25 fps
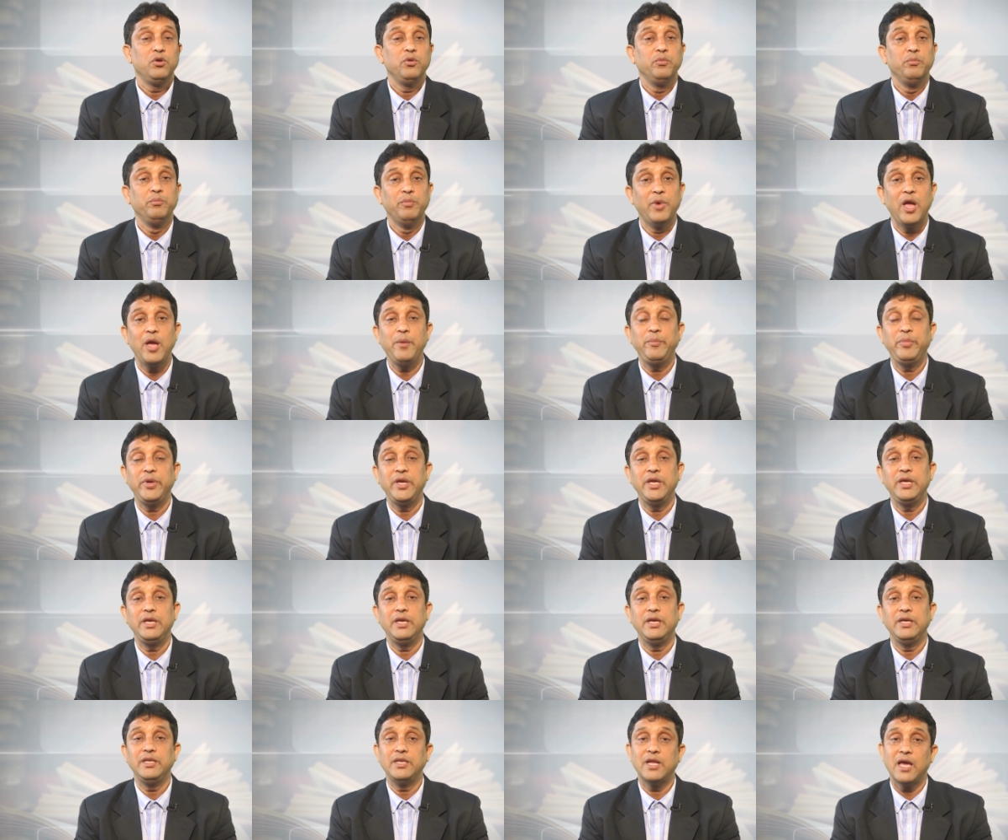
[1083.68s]
may
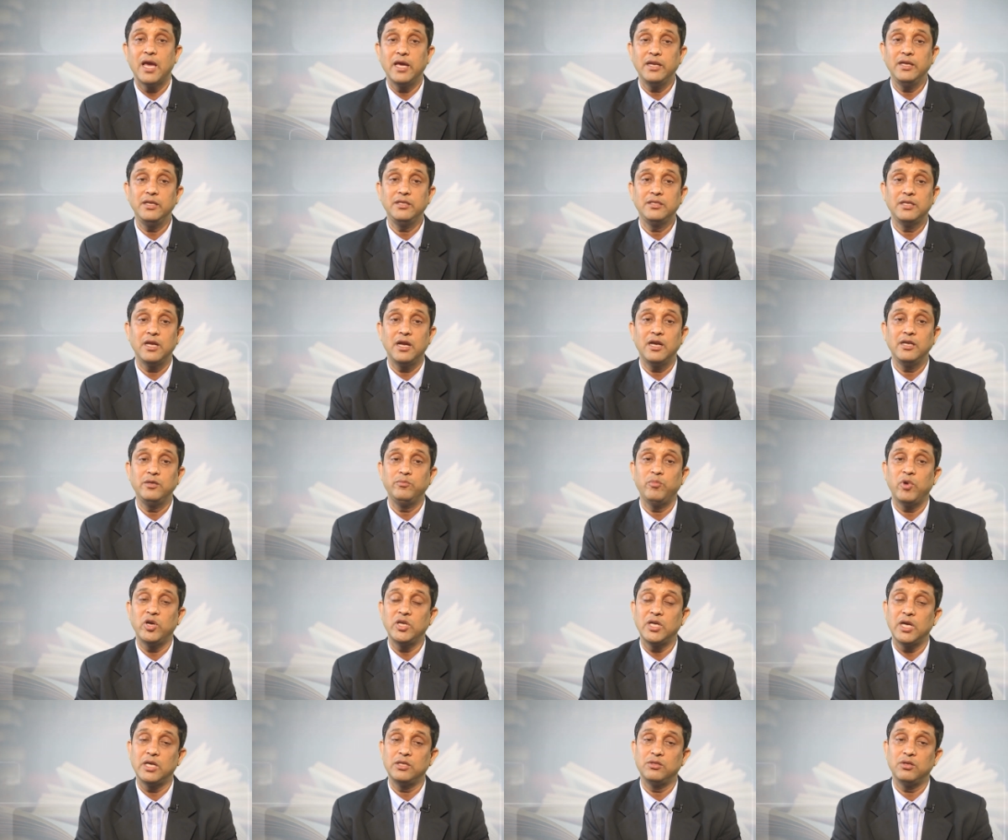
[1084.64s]
be inherited,
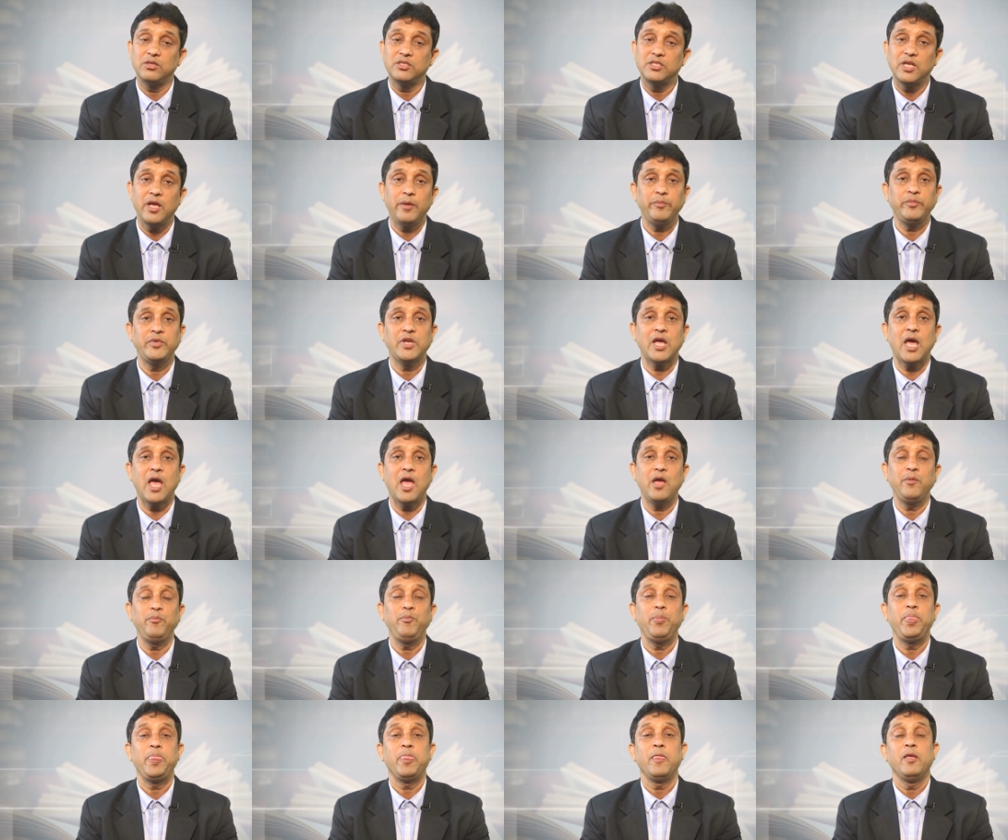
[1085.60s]
but at the same time